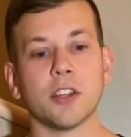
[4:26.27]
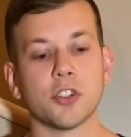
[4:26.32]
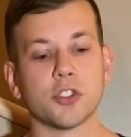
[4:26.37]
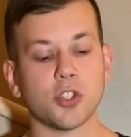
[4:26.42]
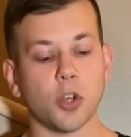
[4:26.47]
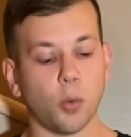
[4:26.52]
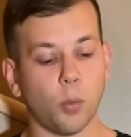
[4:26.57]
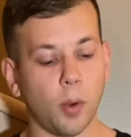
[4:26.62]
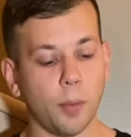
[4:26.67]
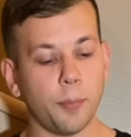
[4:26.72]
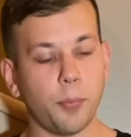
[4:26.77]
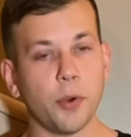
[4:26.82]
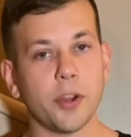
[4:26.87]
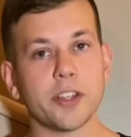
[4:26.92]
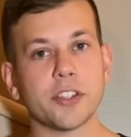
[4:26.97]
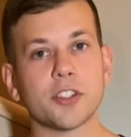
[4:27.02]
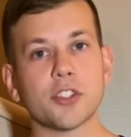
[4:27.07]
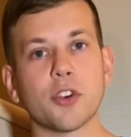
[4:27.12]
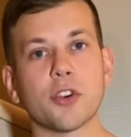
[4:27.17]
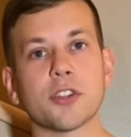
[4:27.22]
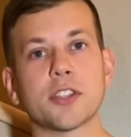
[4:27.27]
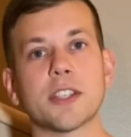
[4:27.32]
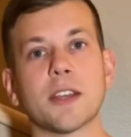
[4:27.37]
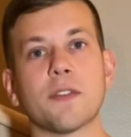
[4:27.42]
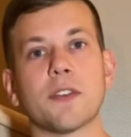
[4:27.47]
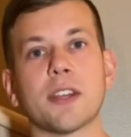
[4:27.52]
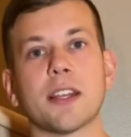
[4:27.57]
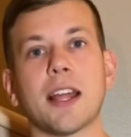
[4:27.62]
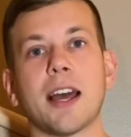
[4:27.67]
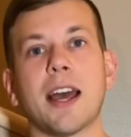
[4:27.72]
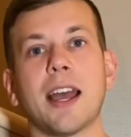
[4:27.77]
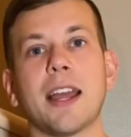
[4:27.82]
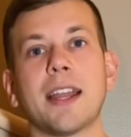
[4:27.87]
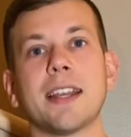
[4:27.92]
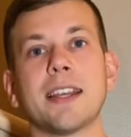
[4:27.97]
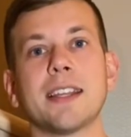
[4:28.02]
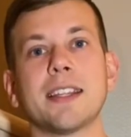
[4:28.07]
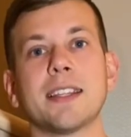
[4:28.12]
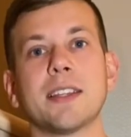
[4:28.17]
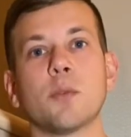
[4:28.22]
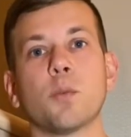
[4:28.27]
So 1.079